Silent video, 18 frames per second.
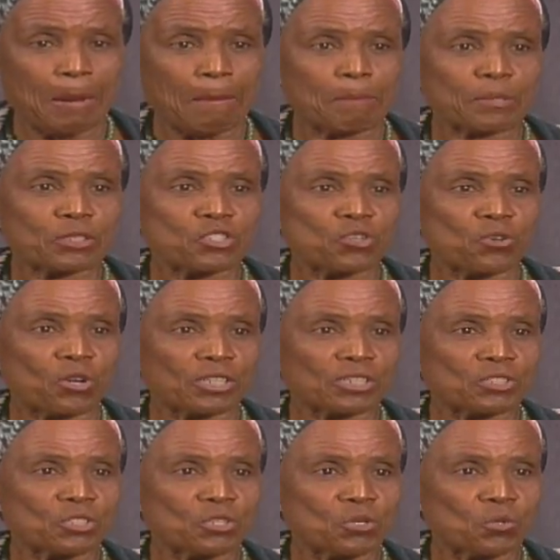but you
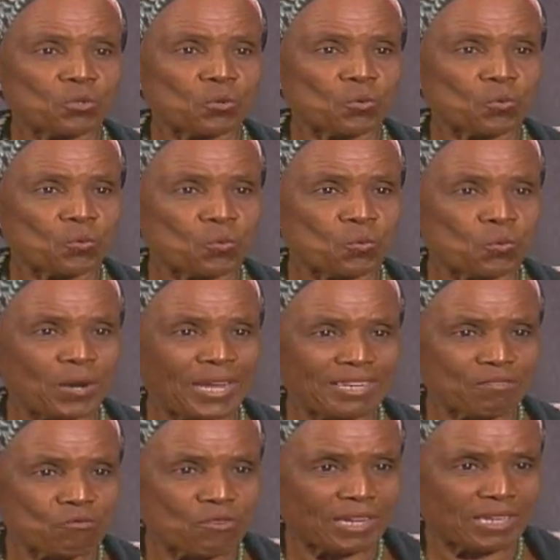ought to know
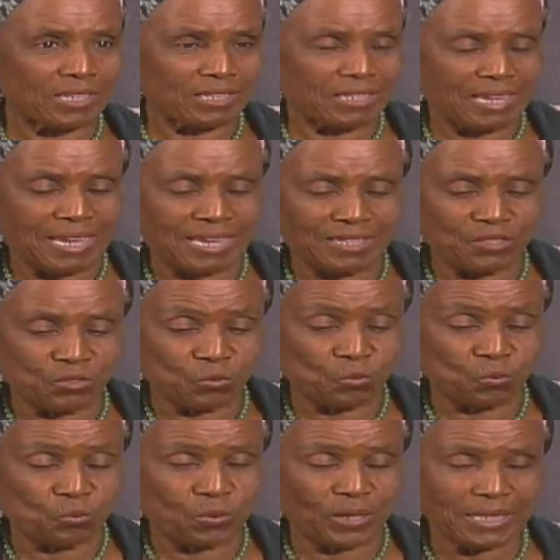when, recognize
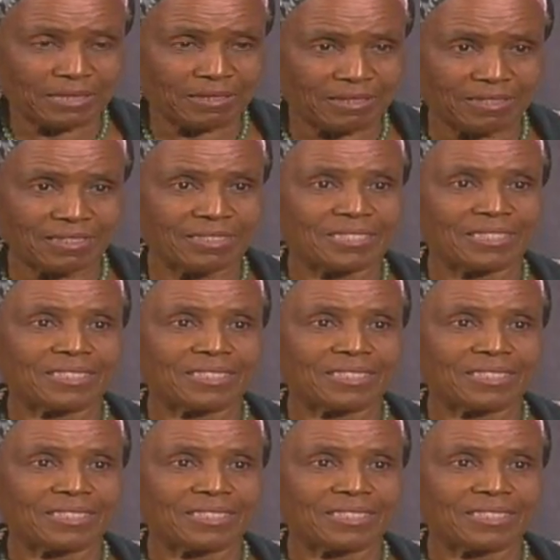when